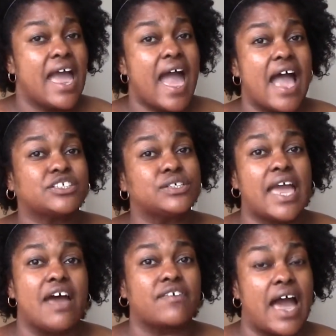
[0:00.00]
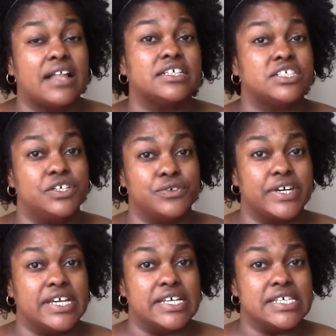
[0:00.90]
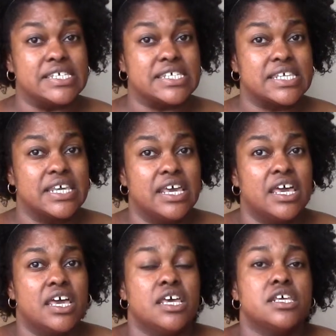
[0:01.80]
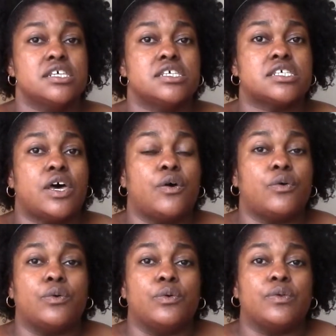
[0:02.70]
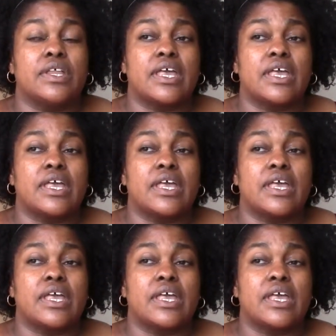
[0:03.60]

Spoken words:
actually have college degrees. So